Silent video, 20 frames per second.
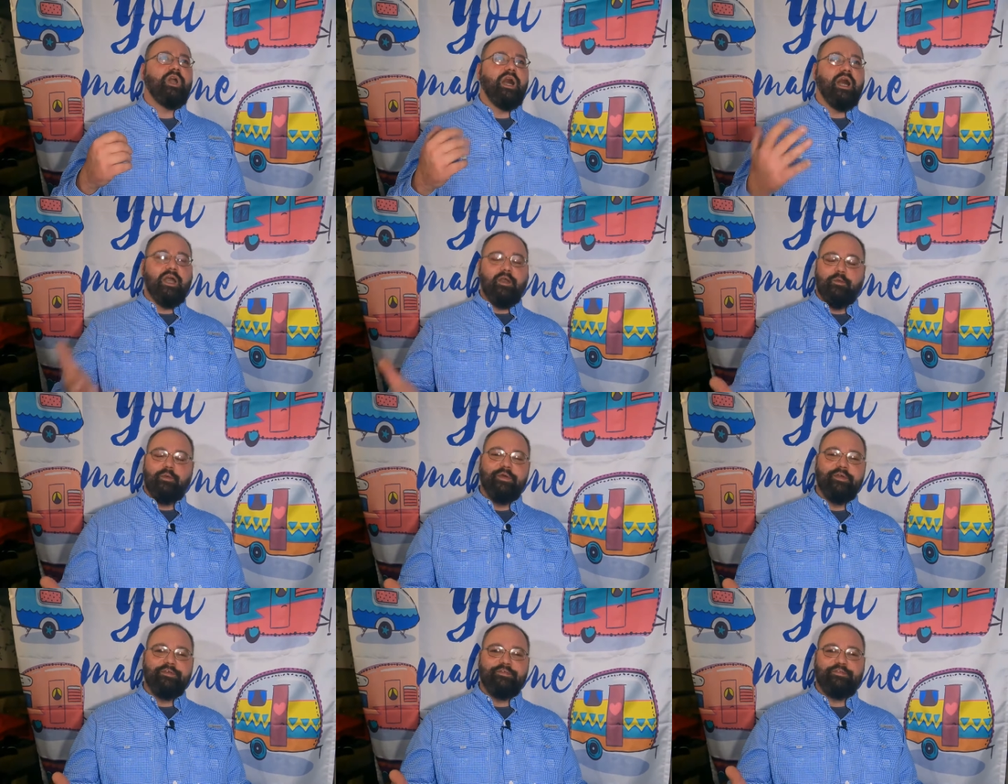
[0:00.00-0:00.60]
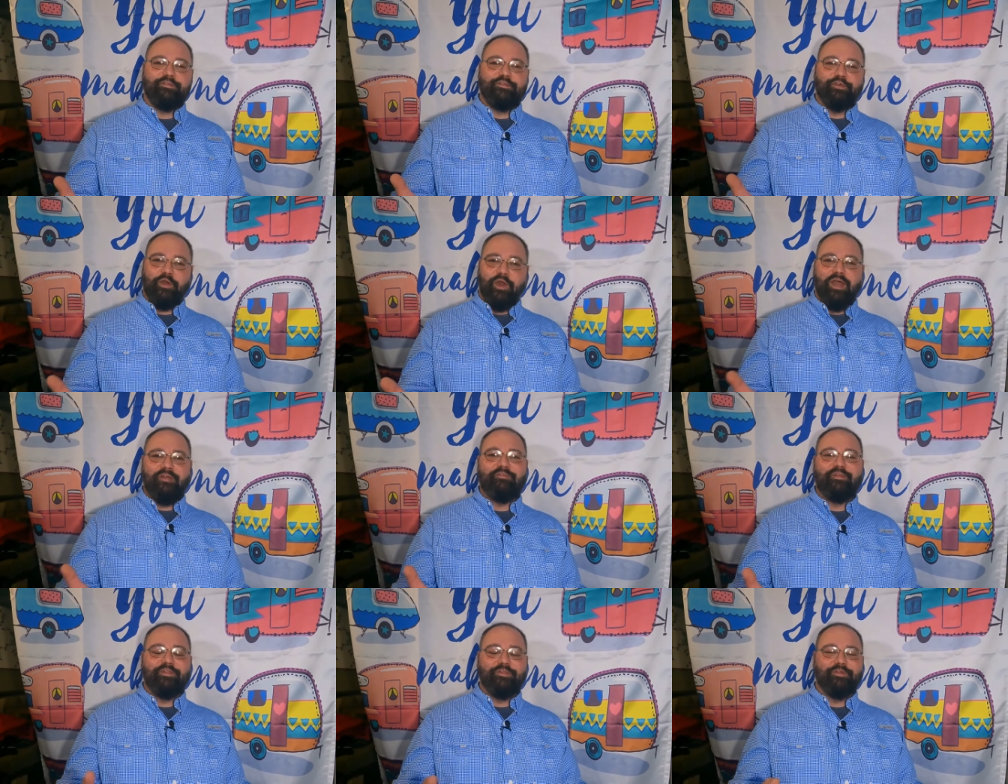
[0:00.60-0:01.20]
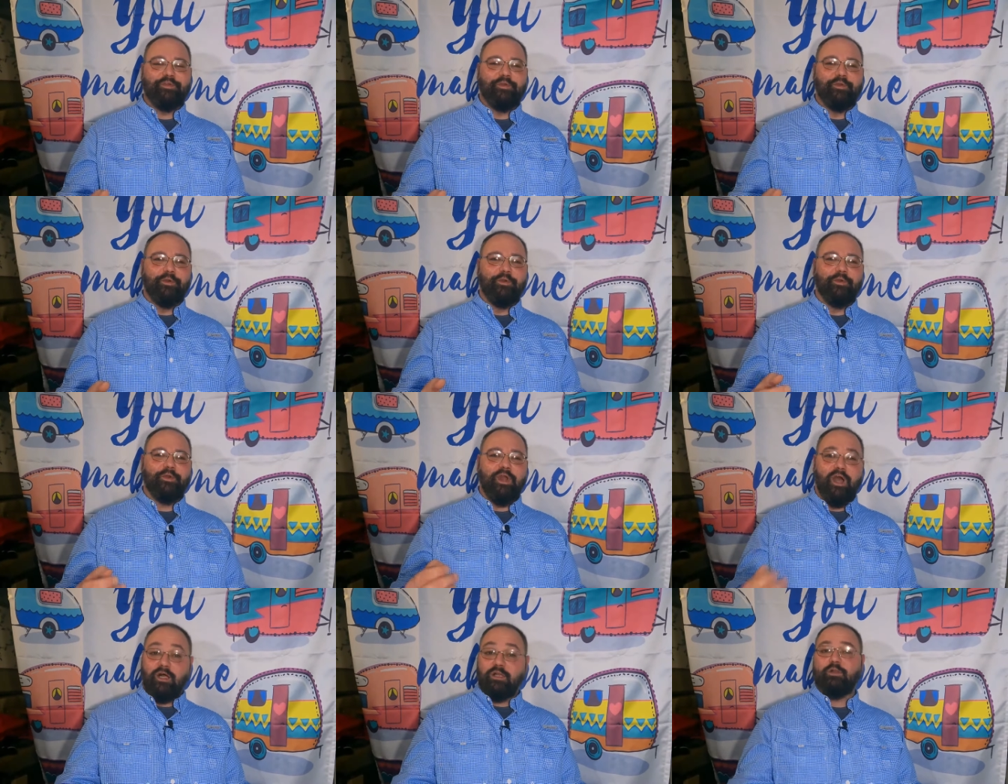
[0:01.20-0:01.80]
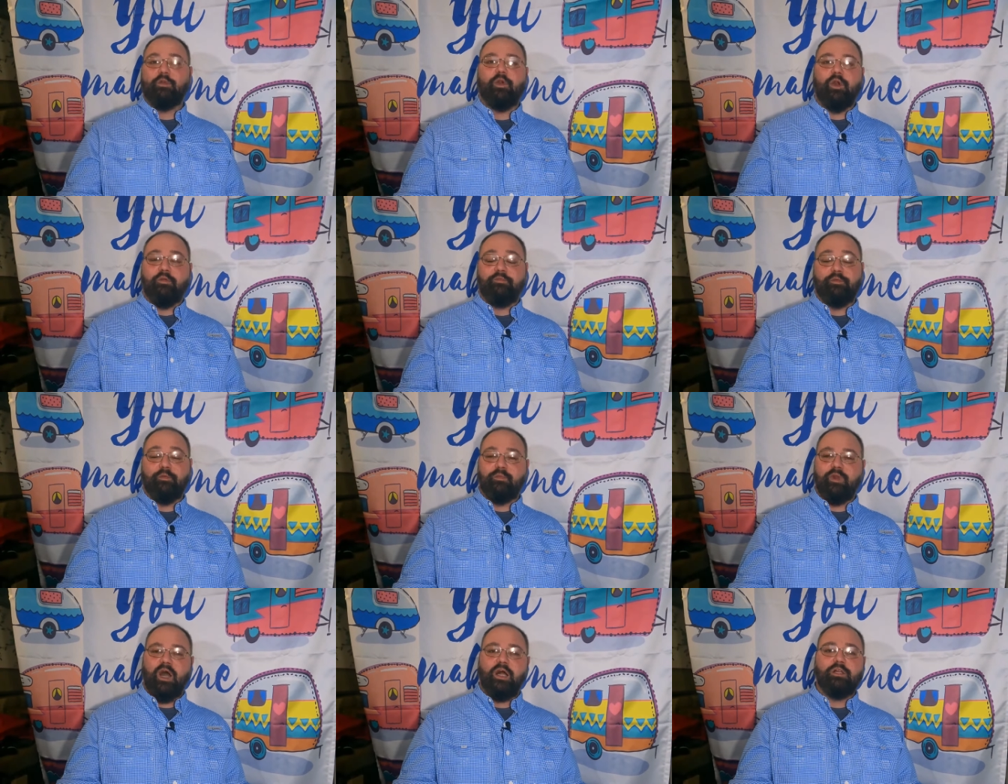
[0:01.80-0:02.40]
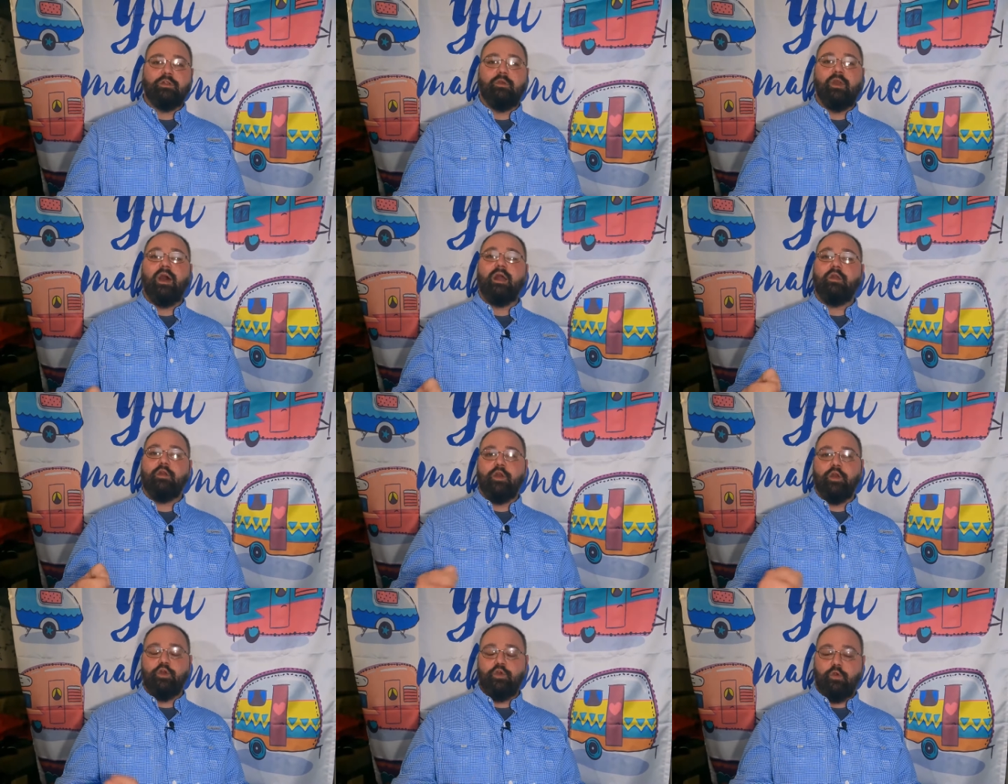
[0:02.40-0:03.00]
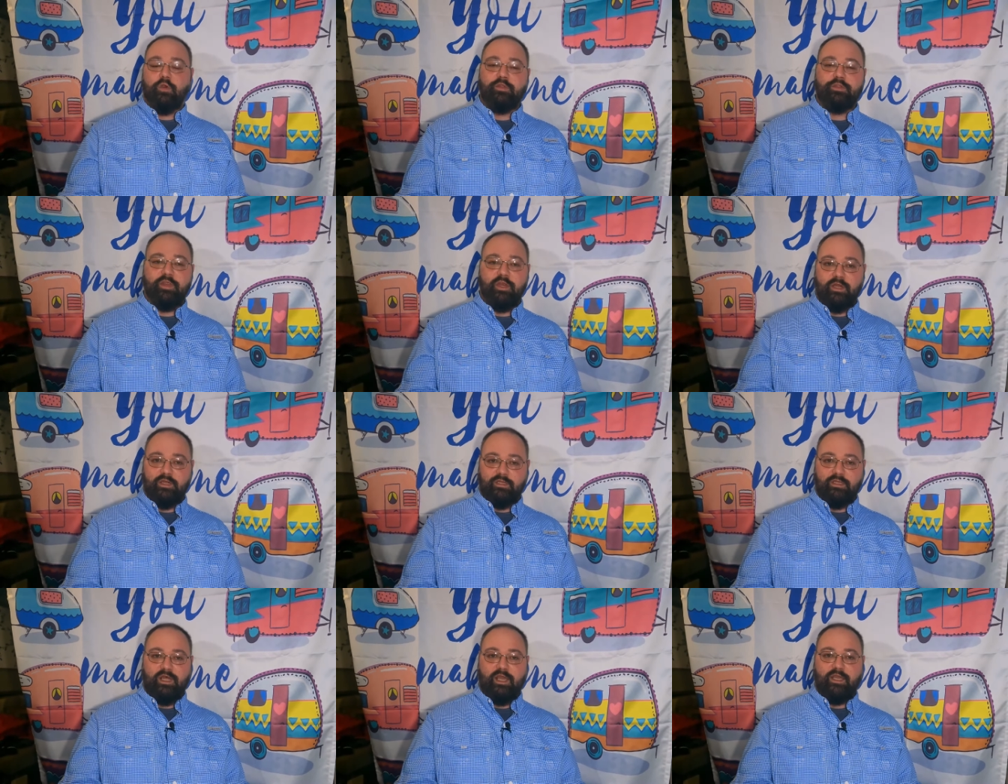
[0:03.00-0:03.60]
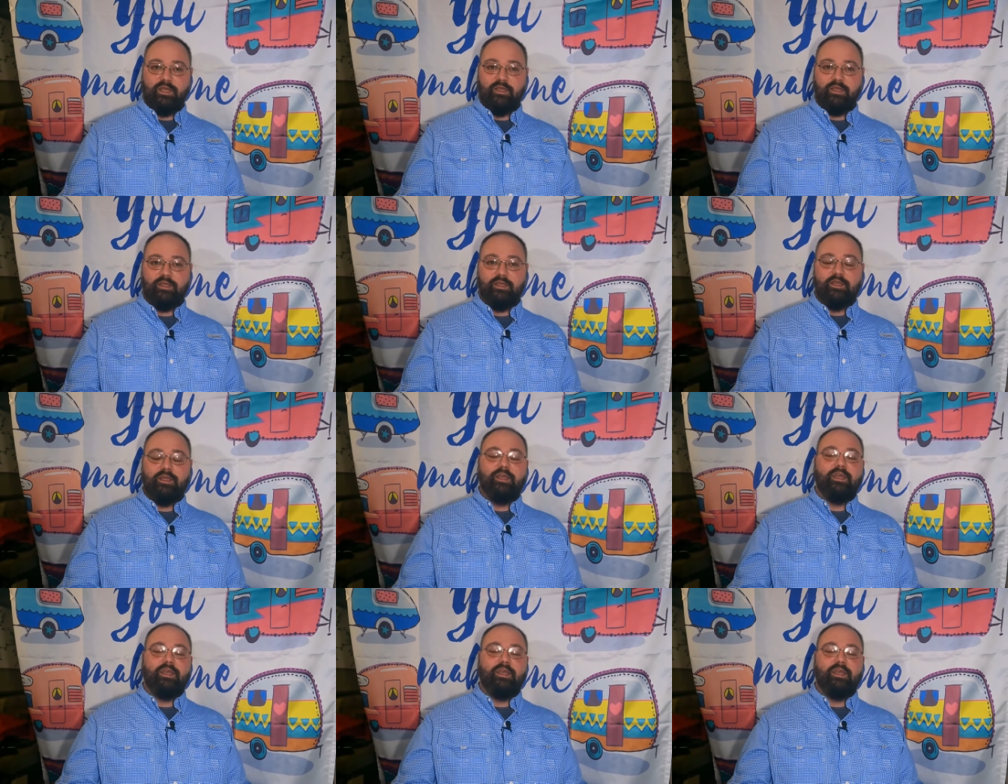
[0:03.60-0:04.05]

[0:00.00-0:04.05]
I was driving through from Colorado to North Carolina,